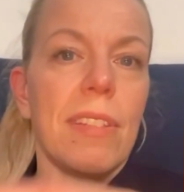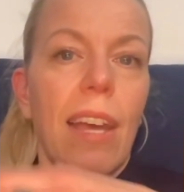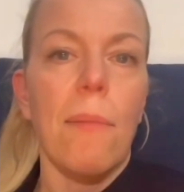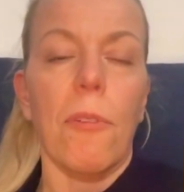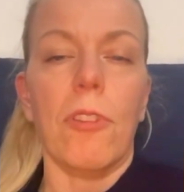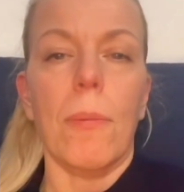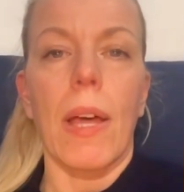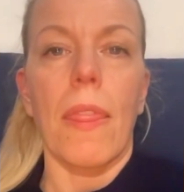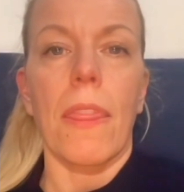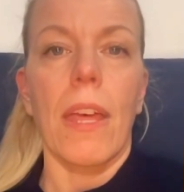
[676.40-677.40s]
time of the
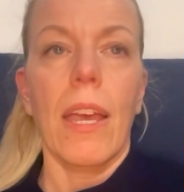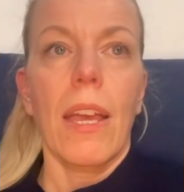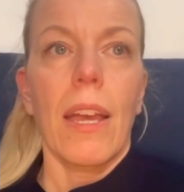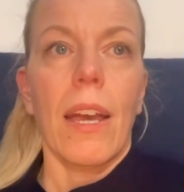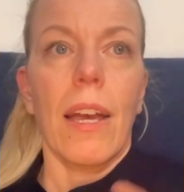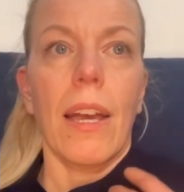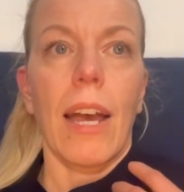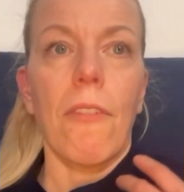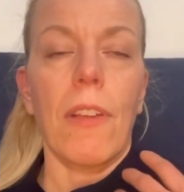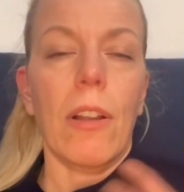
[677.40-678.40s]
month,
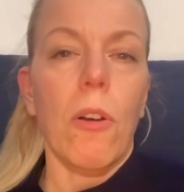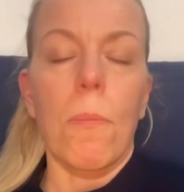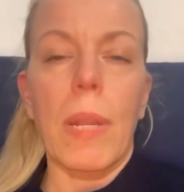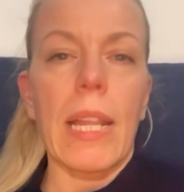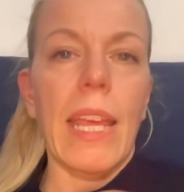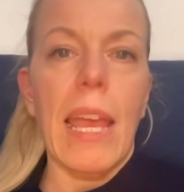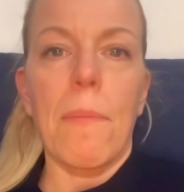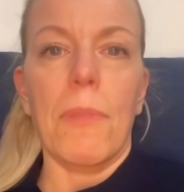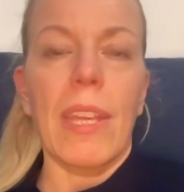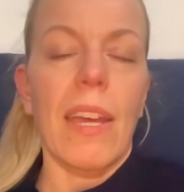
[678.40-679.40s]
I feel completely
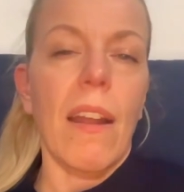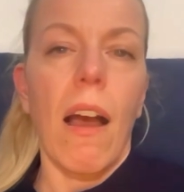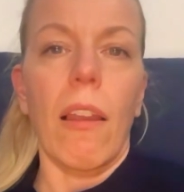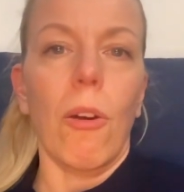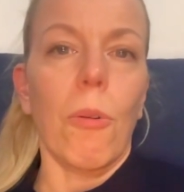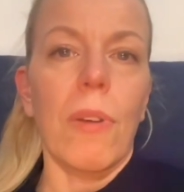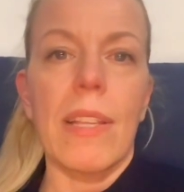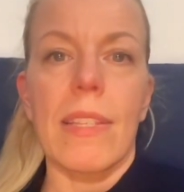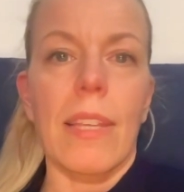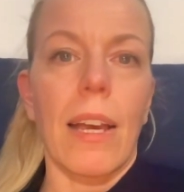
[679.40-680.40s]
empty and hollow
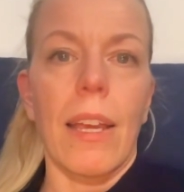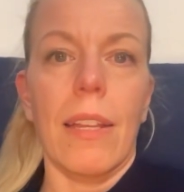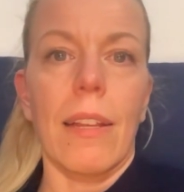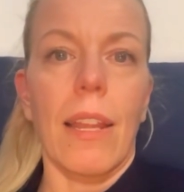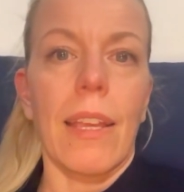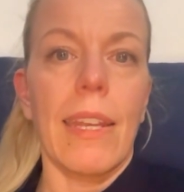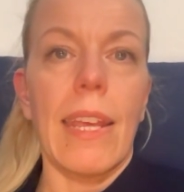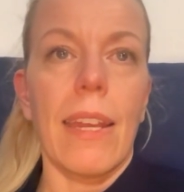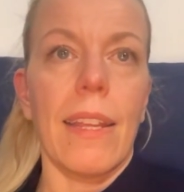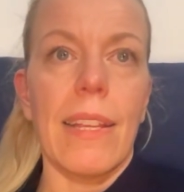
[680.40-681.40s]
inside, like
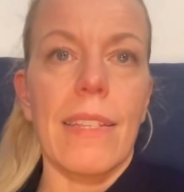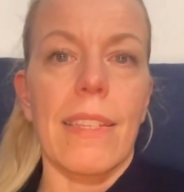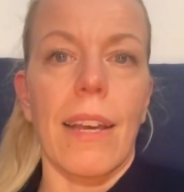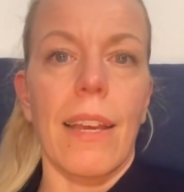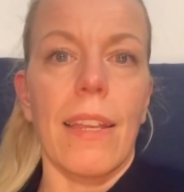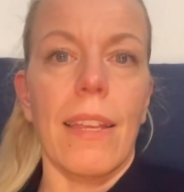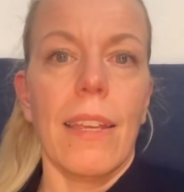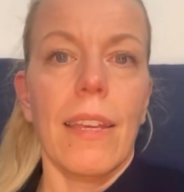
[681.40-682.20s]
dead inside.